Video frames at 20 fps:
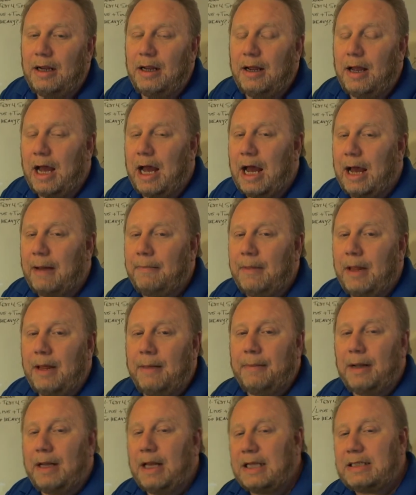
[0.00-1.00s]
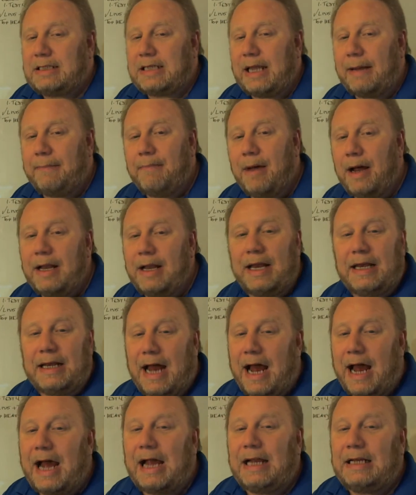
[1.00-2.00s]
but let's say Monday
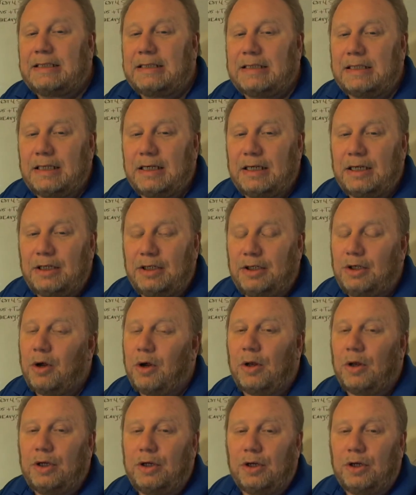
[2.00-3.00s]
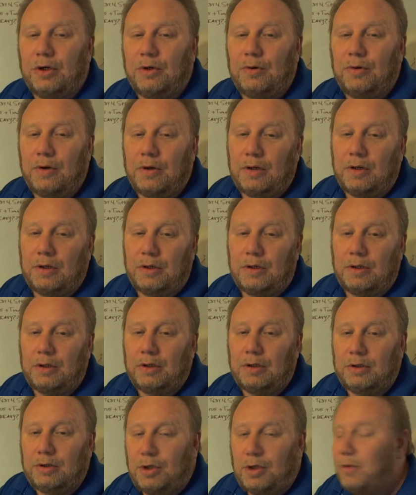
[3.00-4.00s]
nights you only do
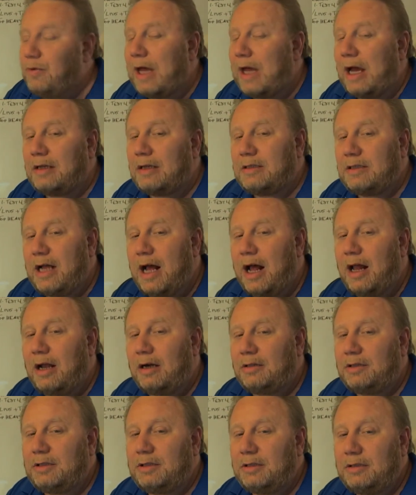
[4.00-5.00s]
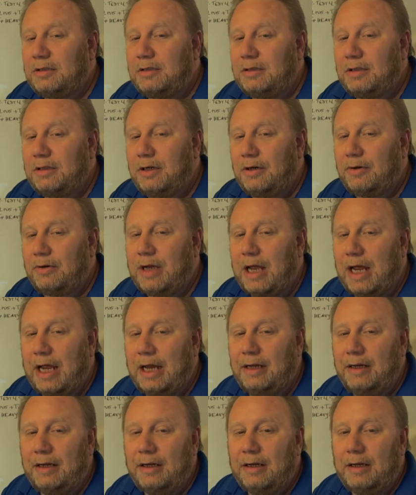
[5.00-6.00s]
$2,000.
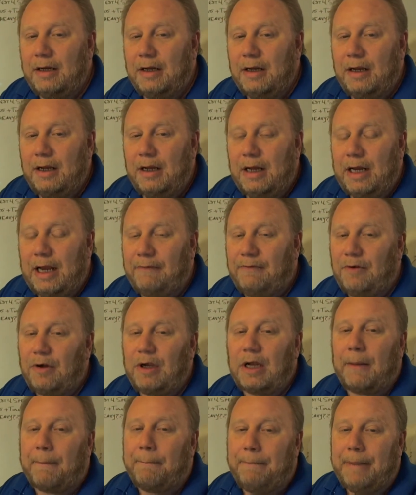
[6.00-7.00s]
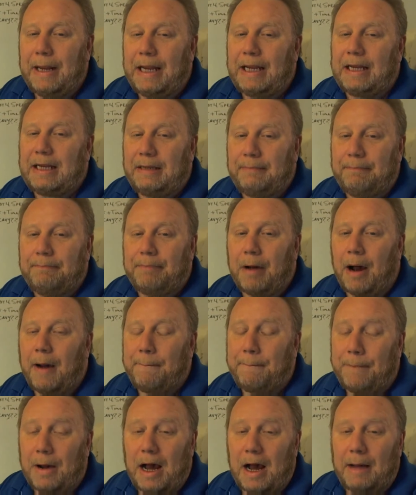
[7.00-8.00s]
Okay, if you get a big
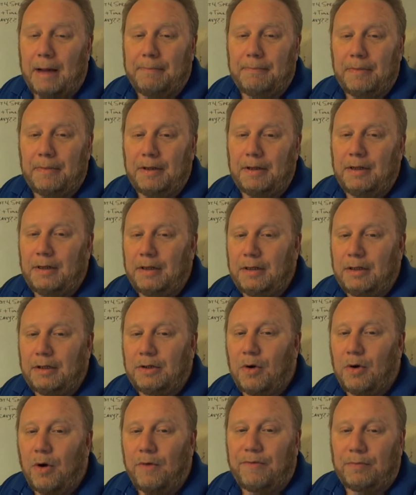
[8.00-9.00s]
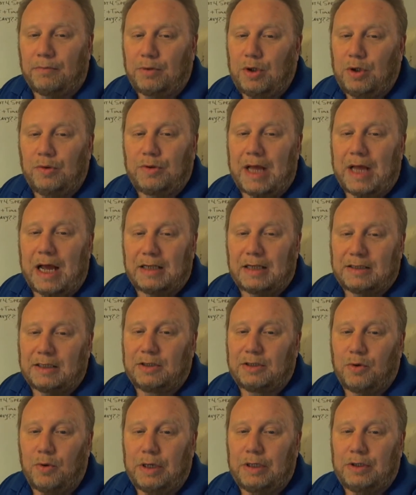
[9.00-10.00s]
bump up going from 2,000
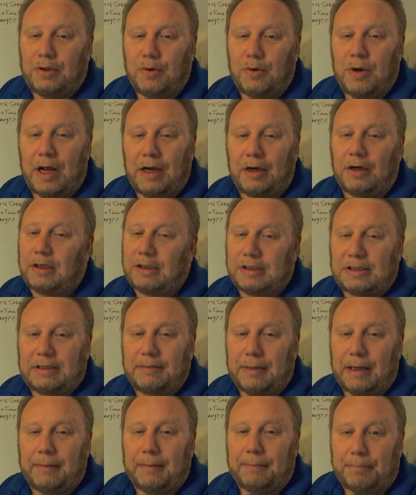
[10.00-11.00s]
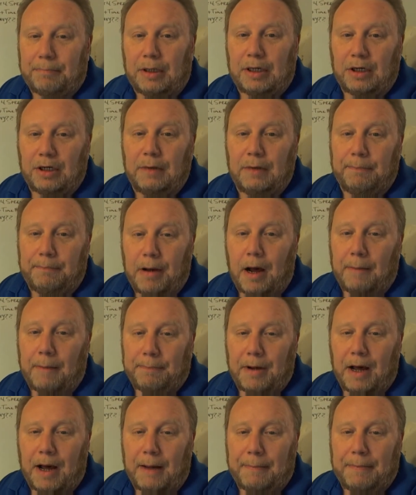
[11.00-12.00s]
to 2,200, it's gonna be a pretty good bump
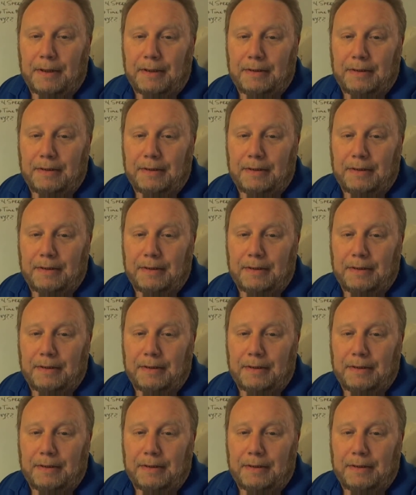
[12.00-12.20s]
up.